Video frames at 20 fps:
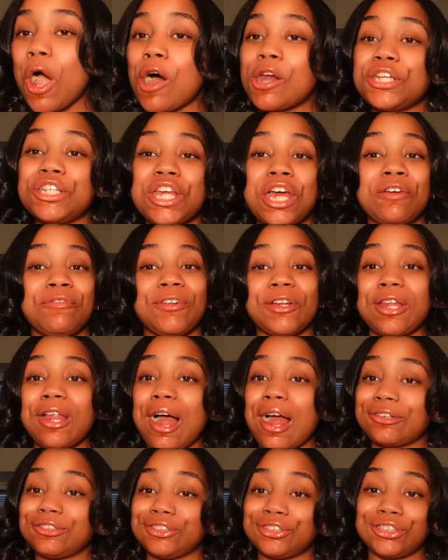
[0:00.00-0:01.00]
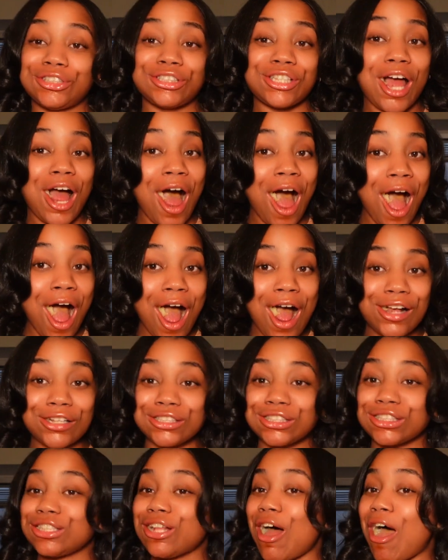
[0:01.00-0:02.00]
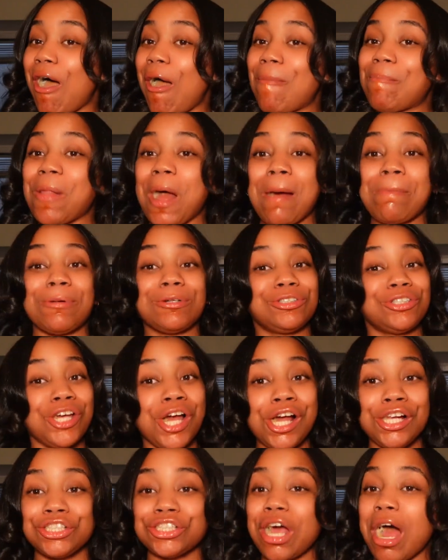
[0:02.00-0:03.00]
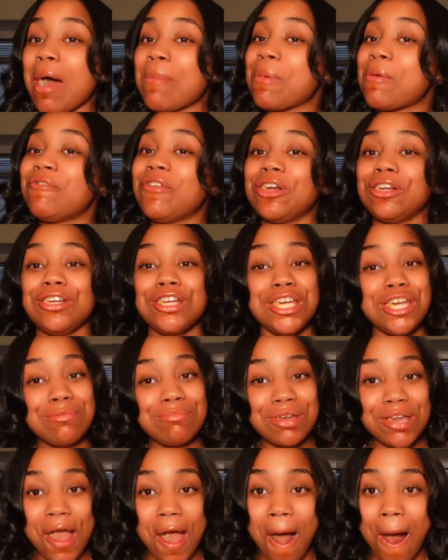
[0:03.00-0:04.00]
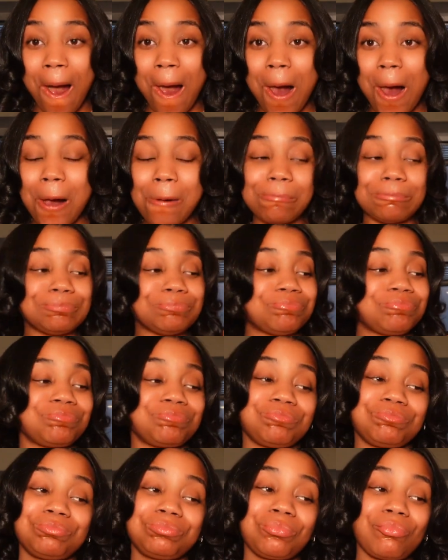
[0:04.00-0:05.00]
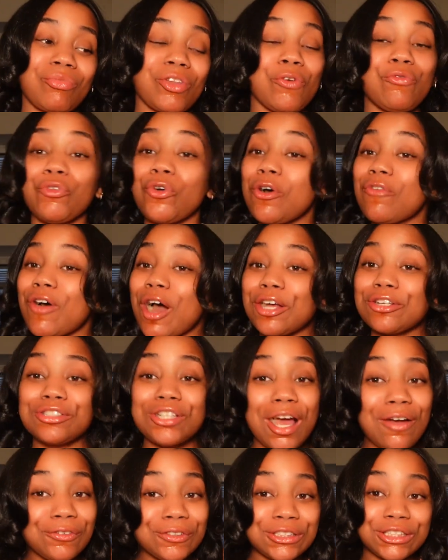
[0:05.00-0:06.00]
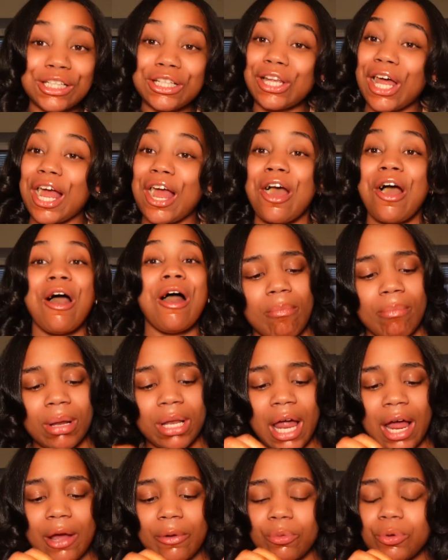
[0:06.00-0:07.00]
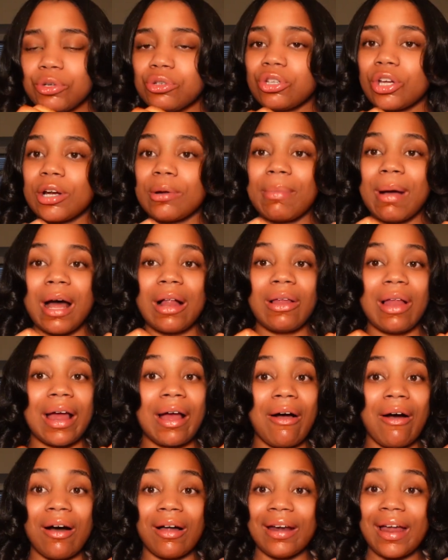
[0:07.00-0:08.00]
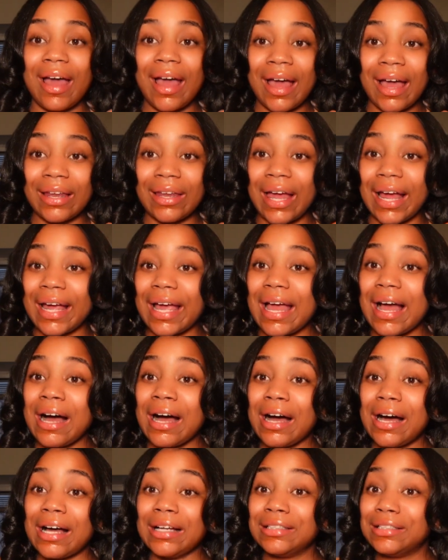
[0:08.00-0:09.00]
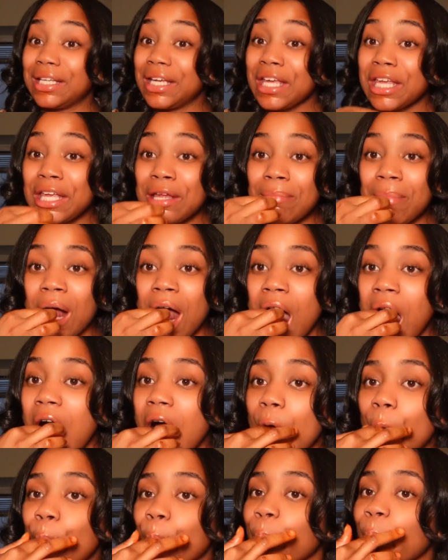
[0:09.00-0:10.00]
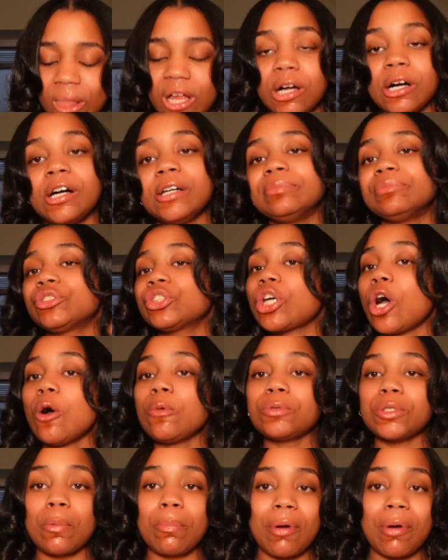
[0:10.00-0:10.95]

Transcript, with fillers: All these anaphylactic shots, like hypertension, hypovolemia, fluid volume deficit, like but like we was learning about like all that, like uh, edema, um, sculptor